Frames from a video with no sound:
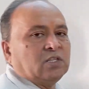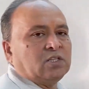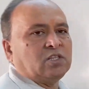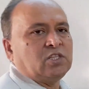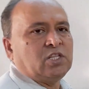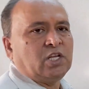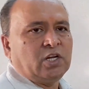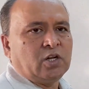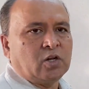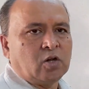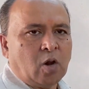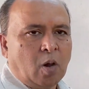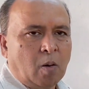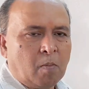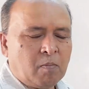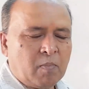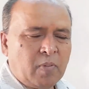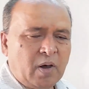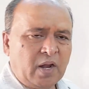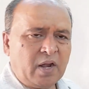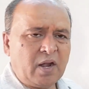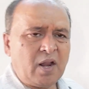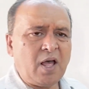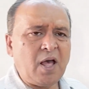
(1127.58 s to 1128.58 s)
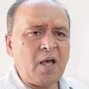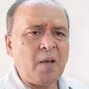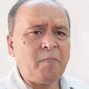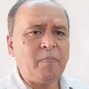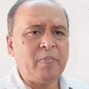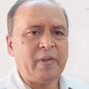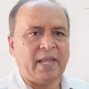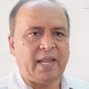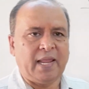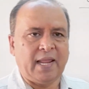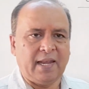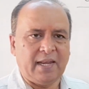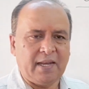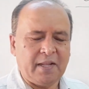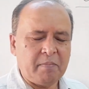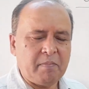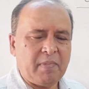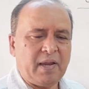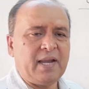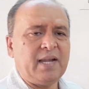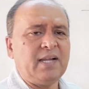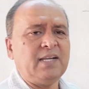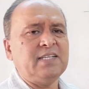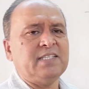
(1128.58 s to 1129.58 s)
the number of
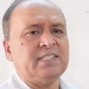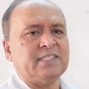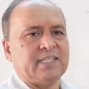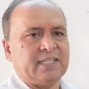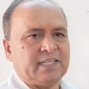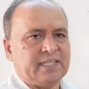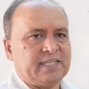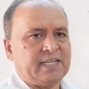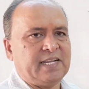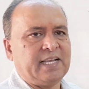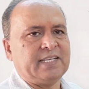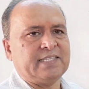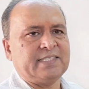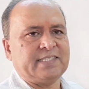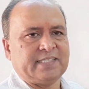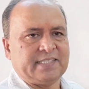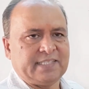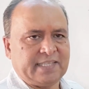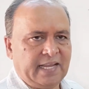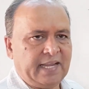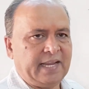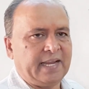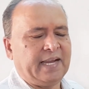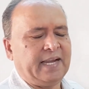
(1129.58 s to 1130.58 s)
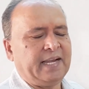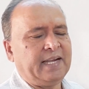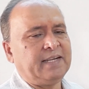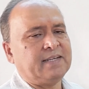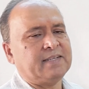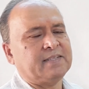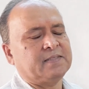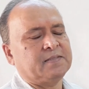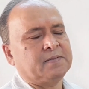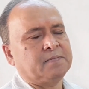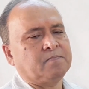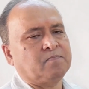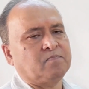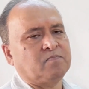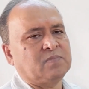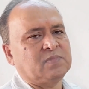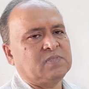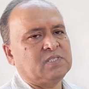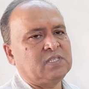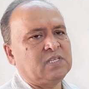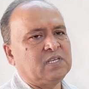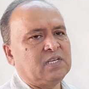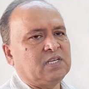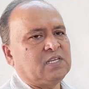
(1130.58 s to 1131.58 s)
elements in a set
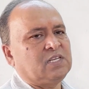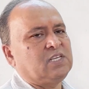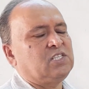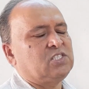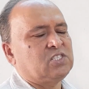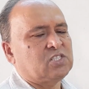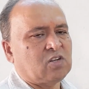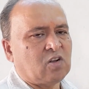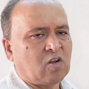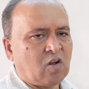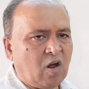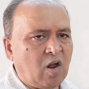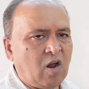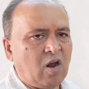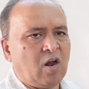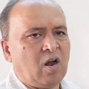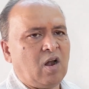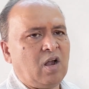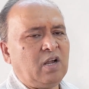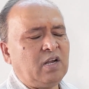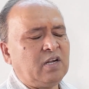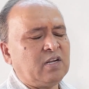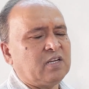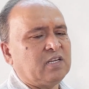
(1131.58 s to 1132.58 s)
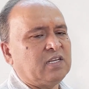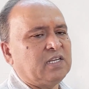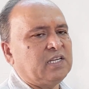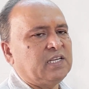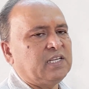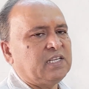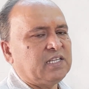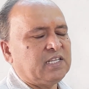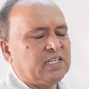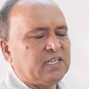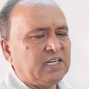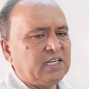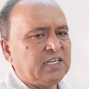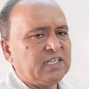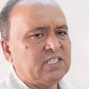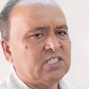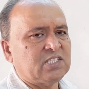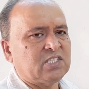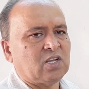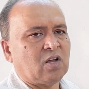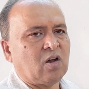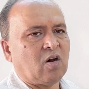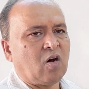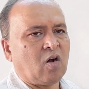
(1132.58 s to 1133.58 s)
is called
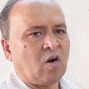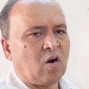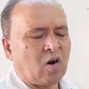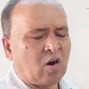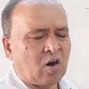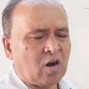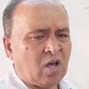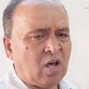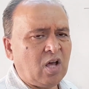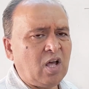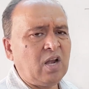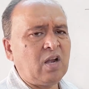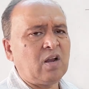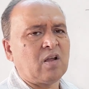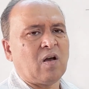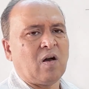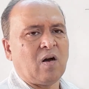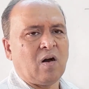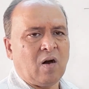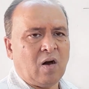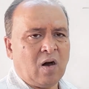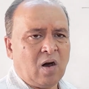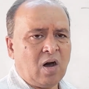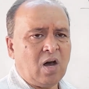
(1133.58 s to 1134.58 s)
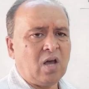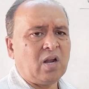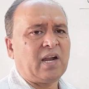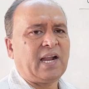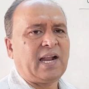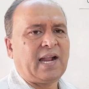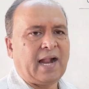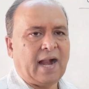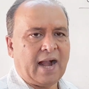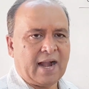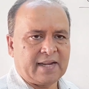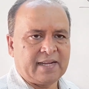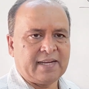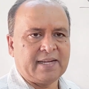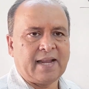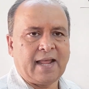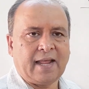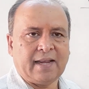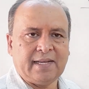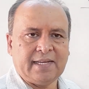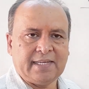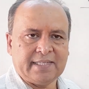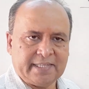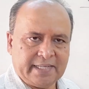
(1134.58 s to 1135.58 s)
its order or
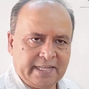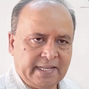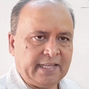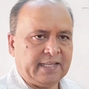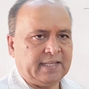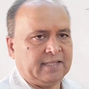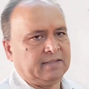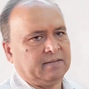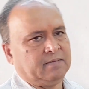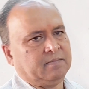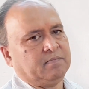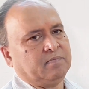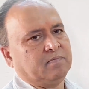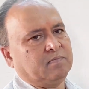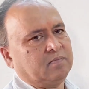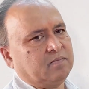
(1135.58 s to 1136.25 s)
cardinality.